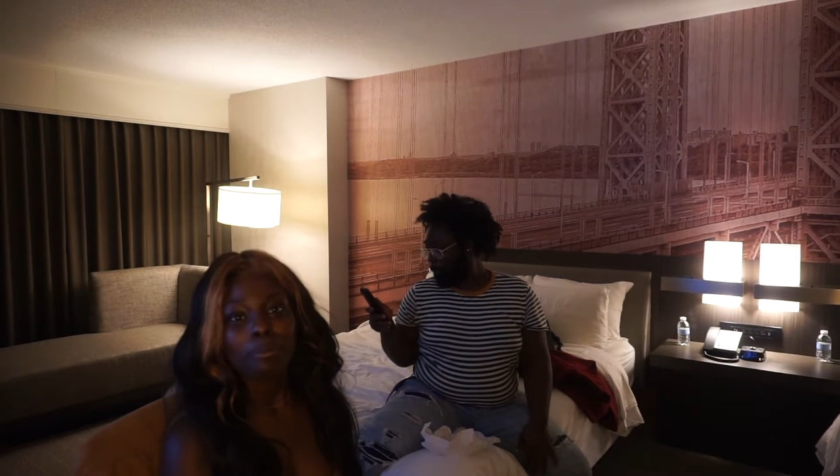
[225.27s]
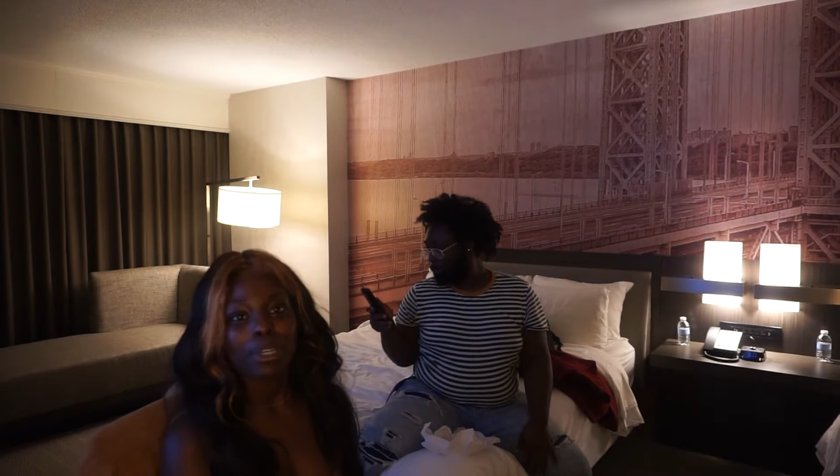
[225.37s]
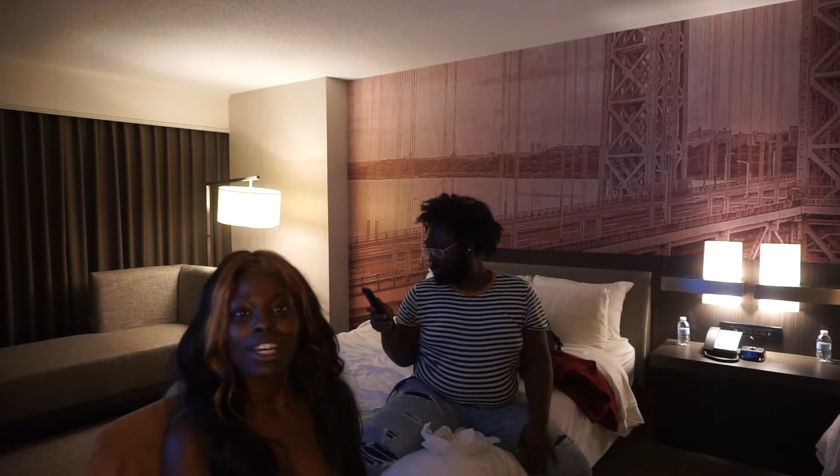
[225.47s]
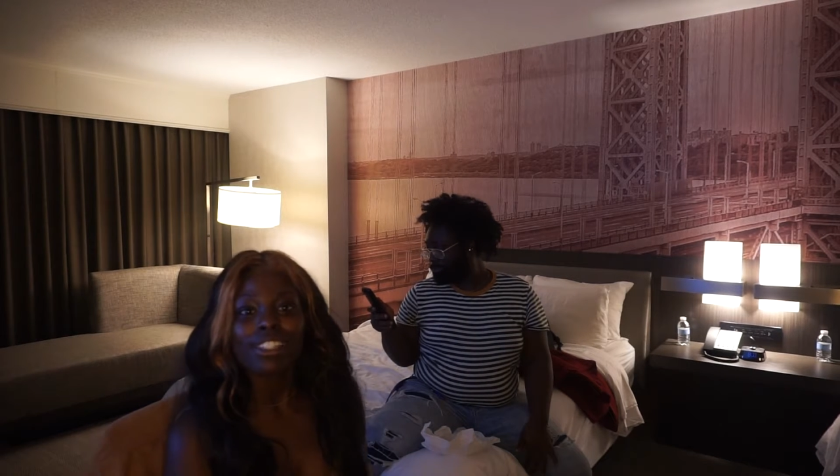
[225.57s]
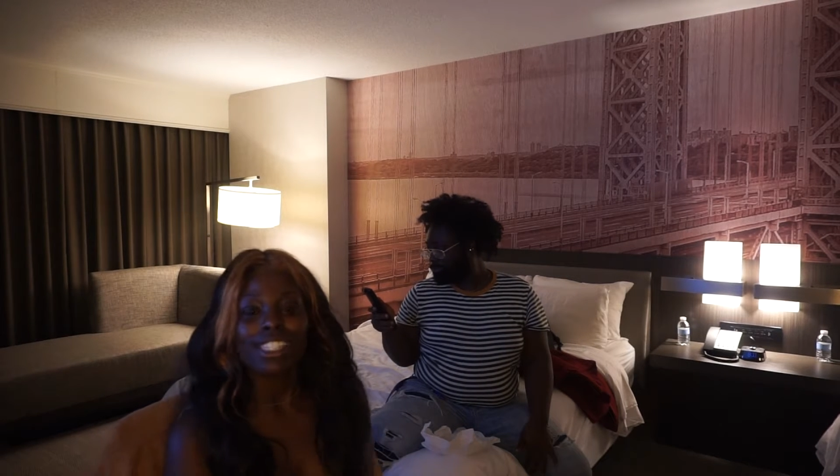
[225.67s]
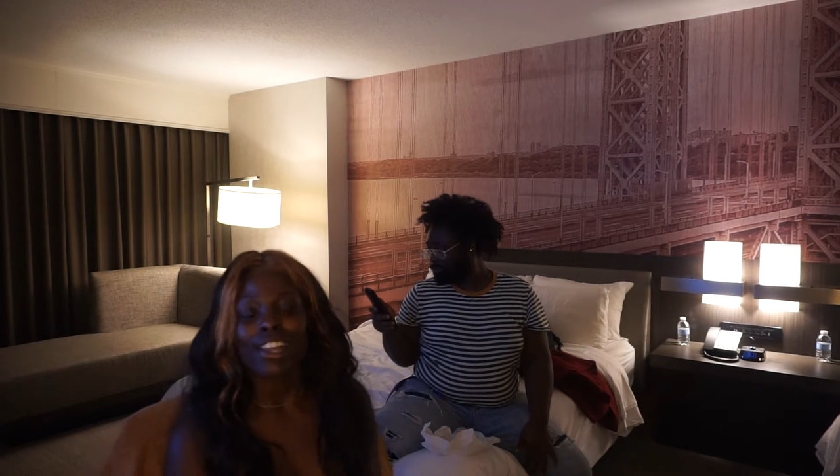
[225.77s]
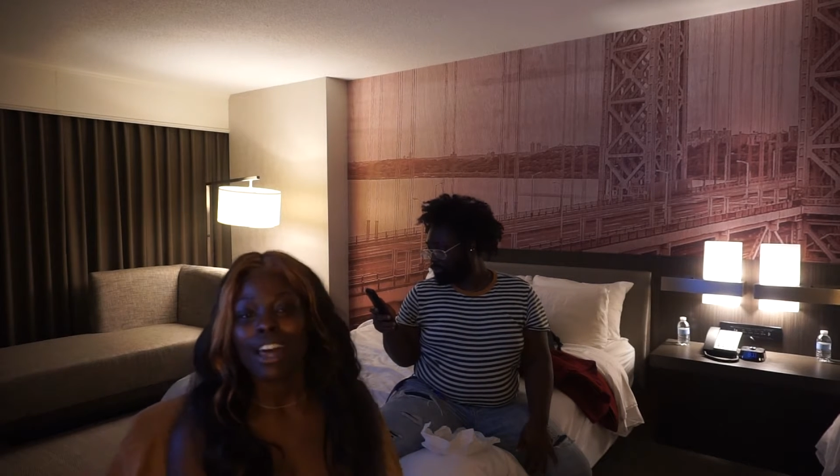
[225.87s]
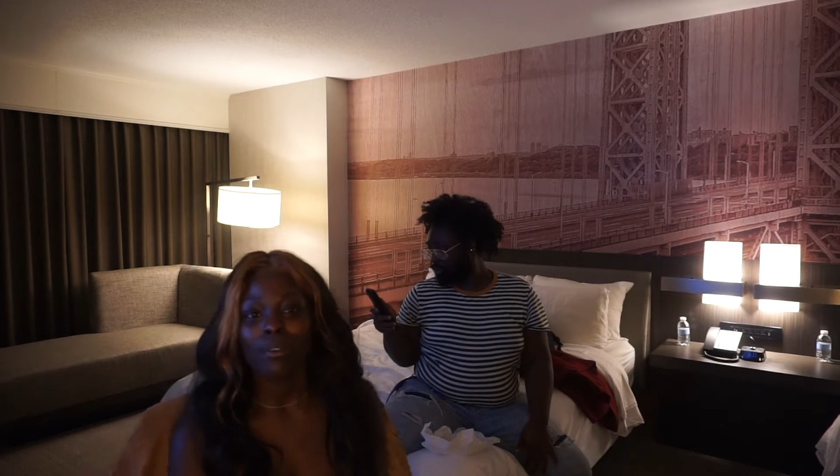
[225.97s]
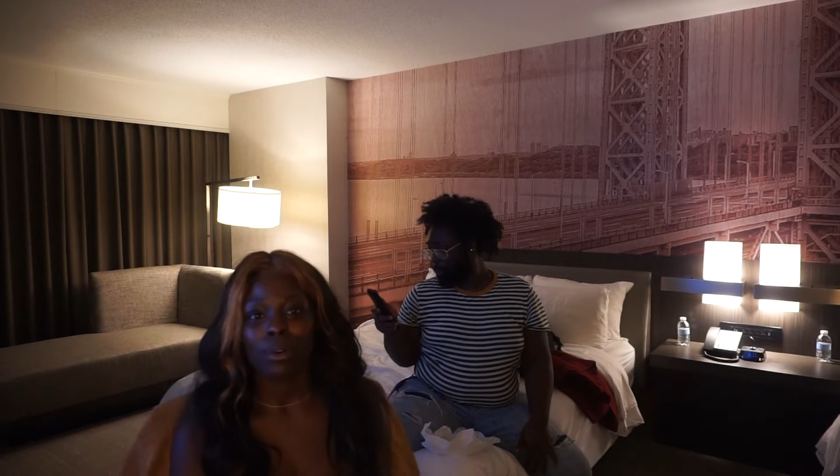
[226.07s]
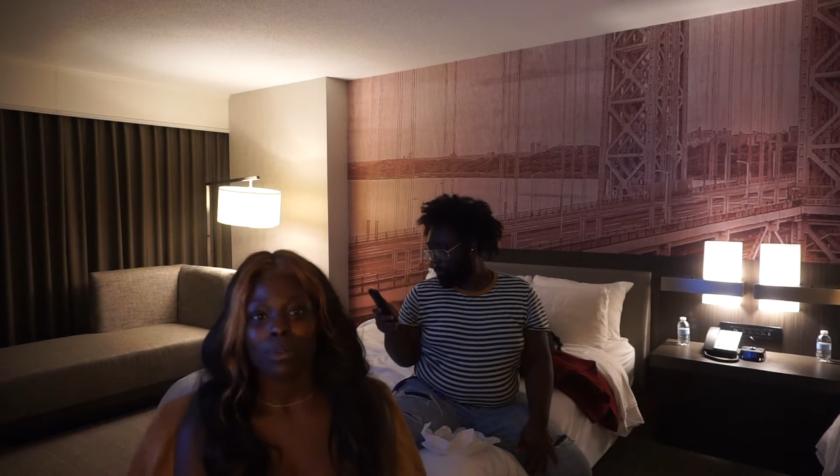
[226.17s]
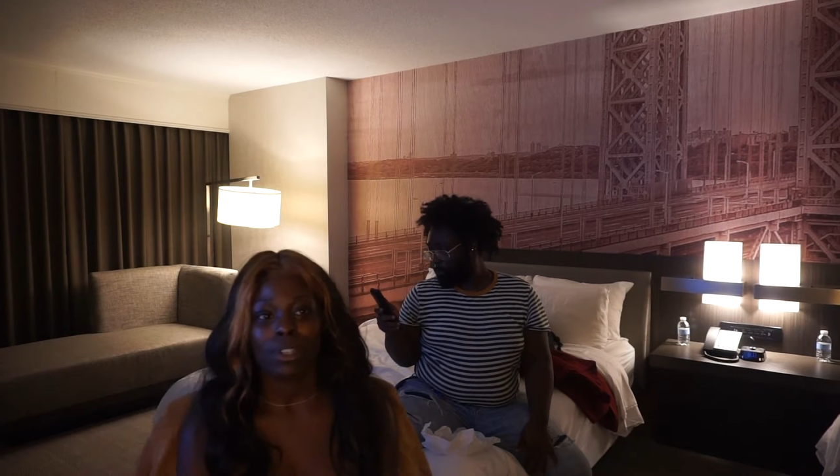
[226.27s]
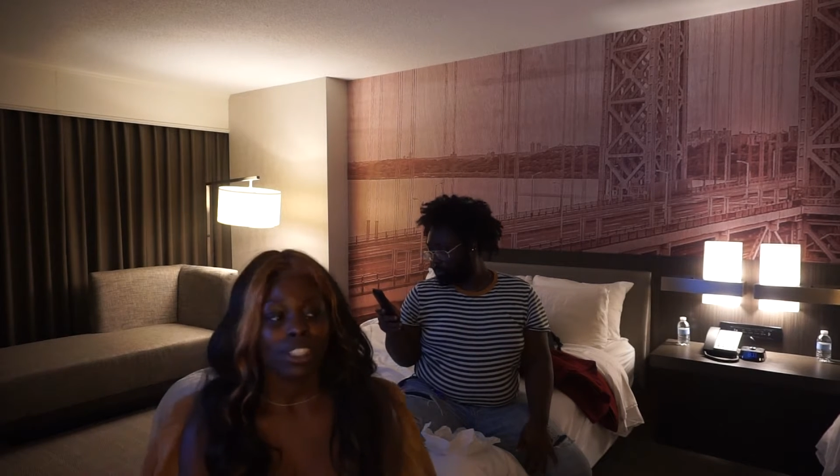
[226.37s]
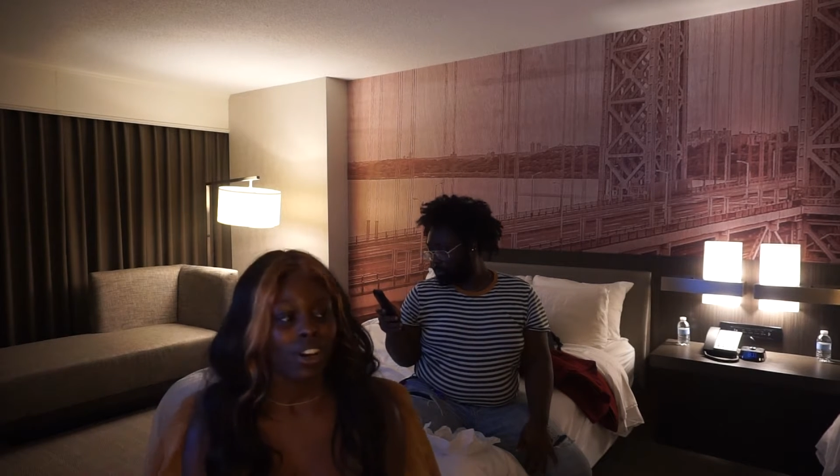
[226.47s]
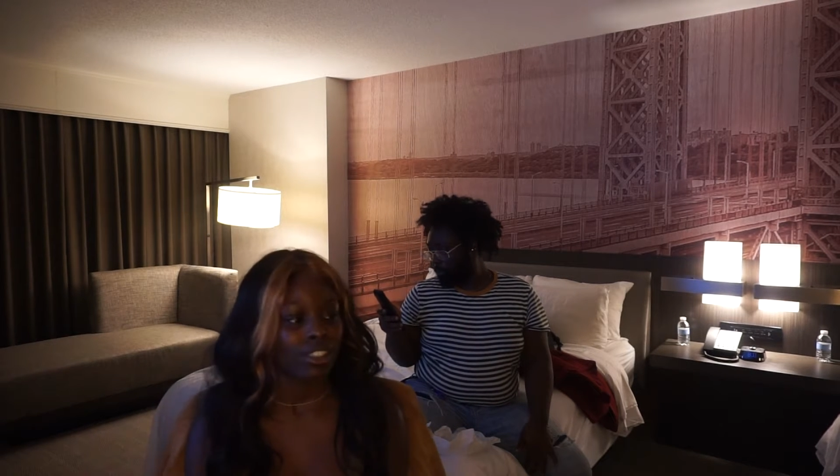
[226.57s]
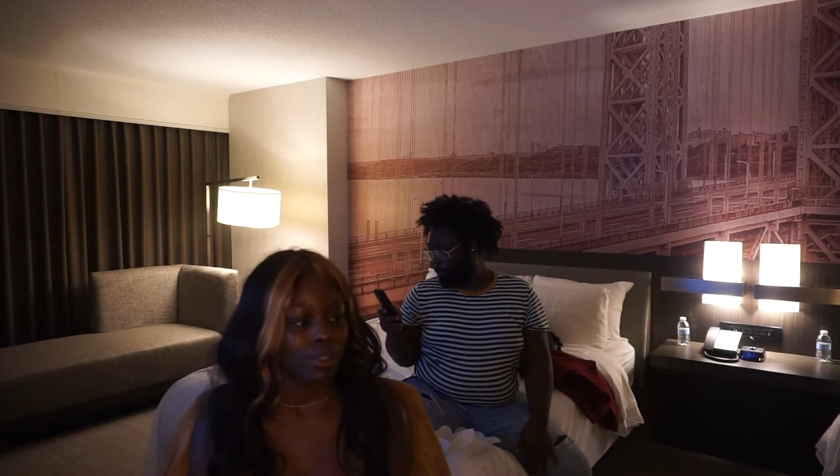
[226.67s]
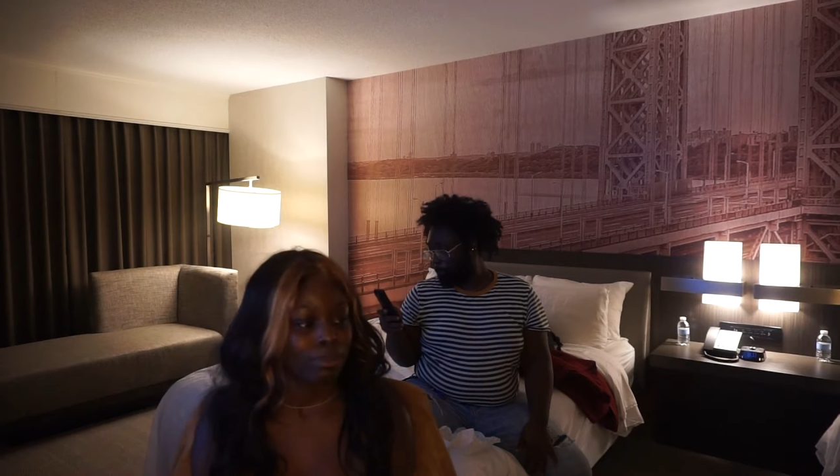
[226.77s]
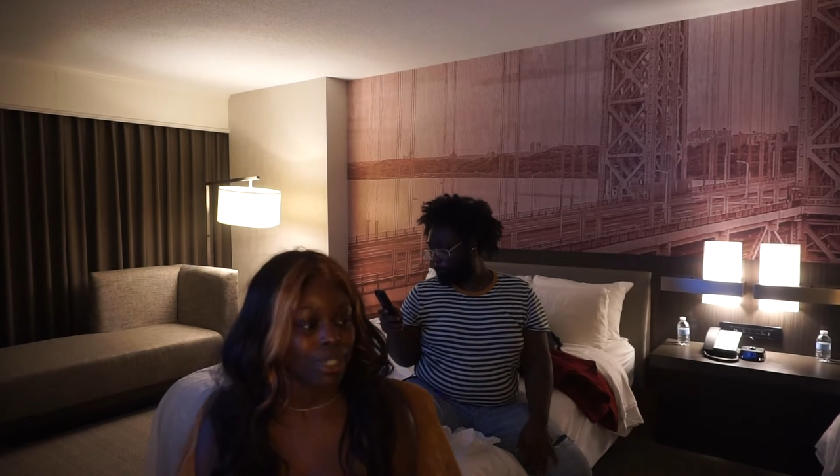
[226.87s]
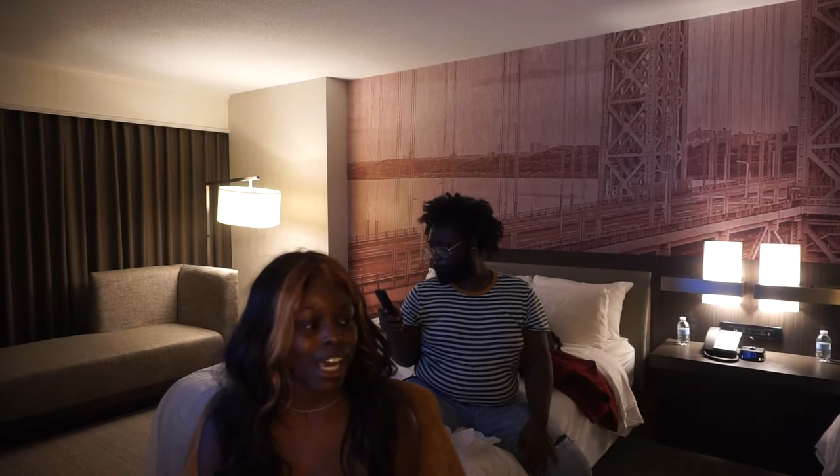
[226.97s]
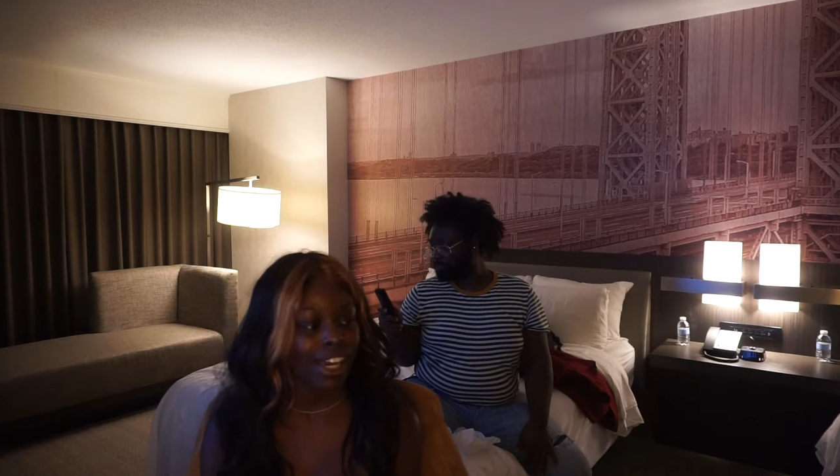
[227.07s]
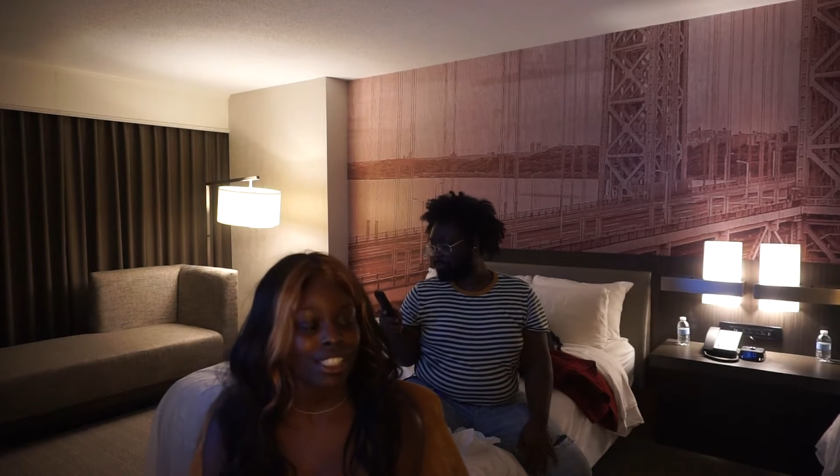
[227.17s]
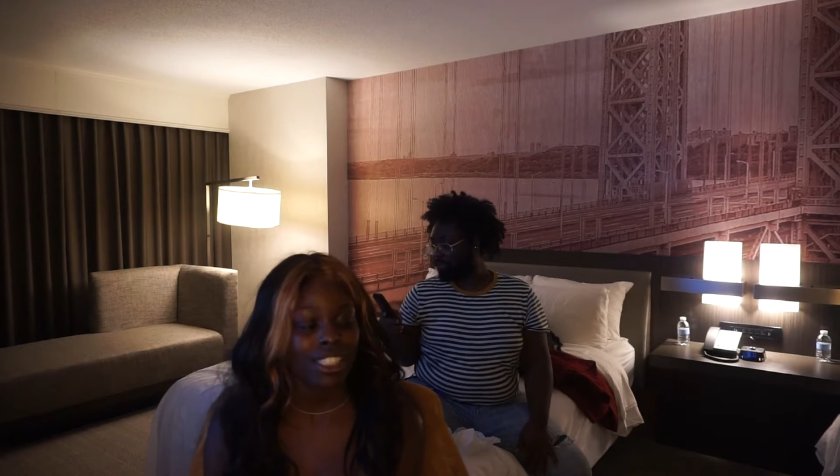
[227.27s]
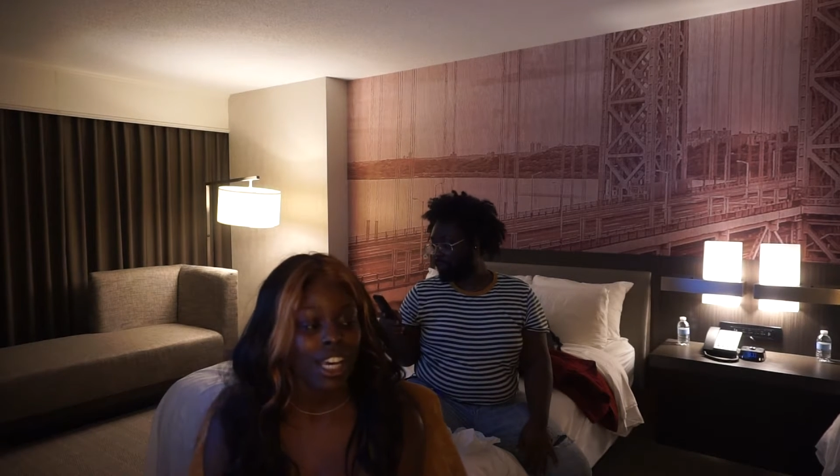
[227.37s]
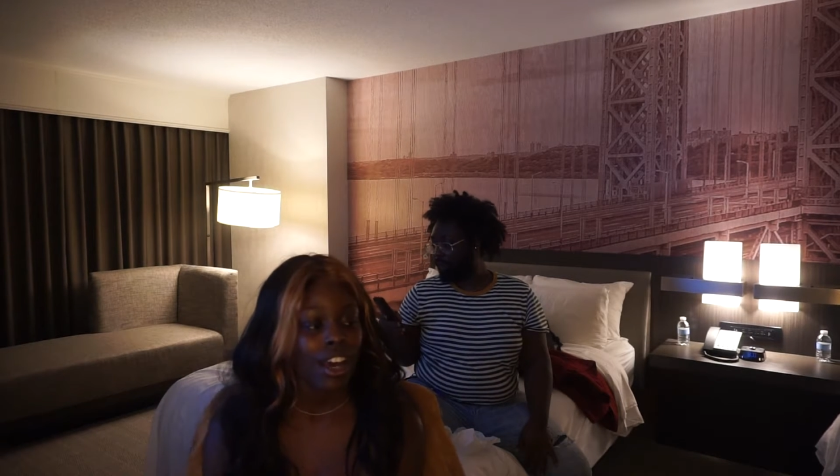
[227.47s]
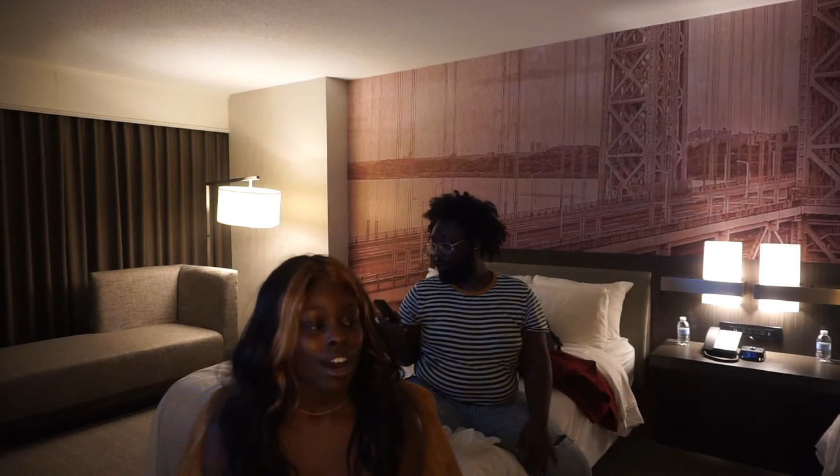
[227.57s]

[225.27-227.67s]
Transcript: because that one was on some BS,